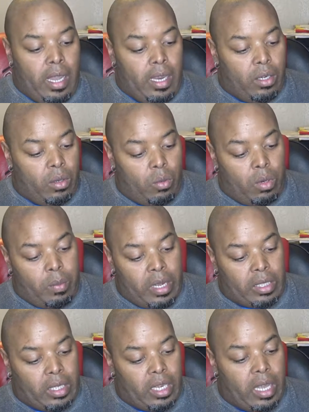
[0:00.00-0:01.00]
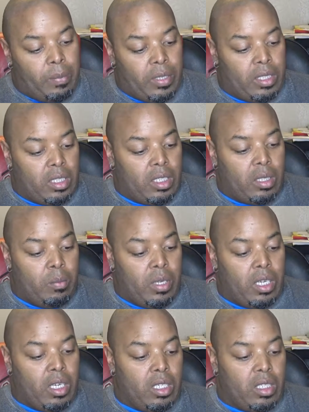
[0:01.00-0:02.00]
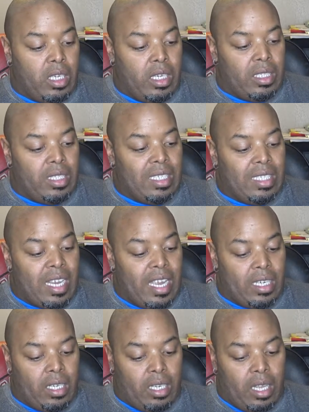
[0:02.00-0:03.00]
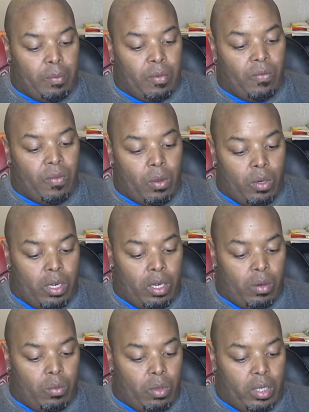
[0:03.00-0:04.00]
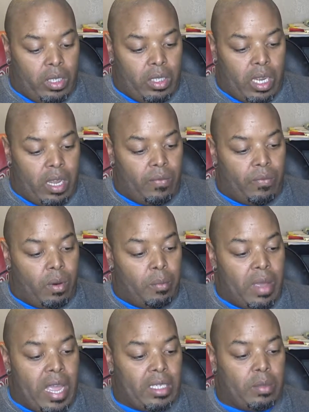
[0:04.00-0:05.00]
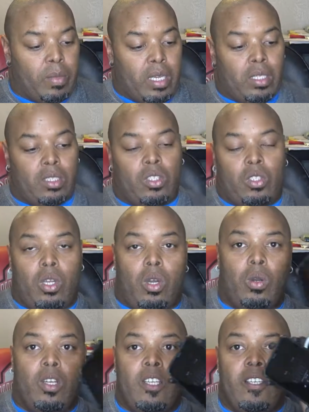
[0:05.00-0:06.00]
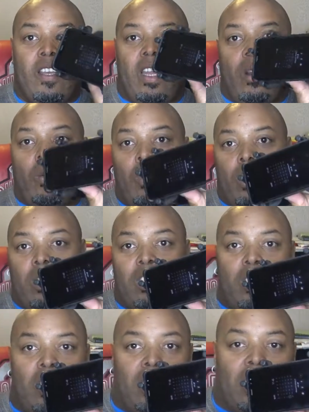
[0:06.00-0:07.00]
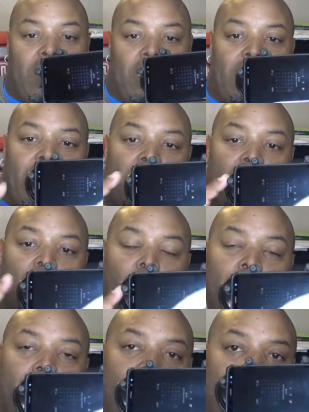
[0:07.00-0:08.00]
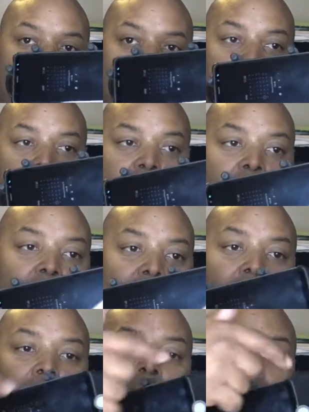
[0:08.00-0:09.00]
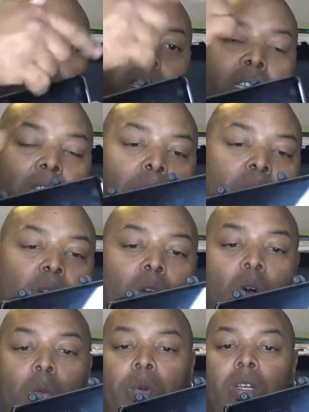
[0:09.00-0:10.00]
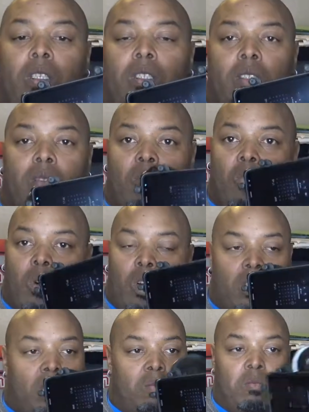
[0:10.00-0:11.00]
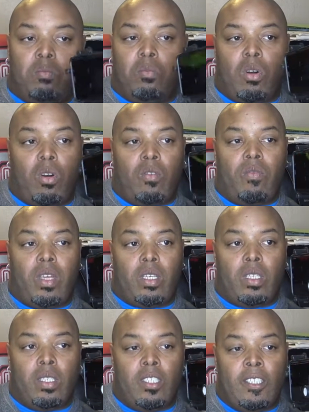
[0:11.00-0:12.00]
And don't worry about the clamping system because it is designed to clamp your phone in here really tight from Maxx Mount. So, and it works just like that. Just put it on the other side, keeps it open, works perfect.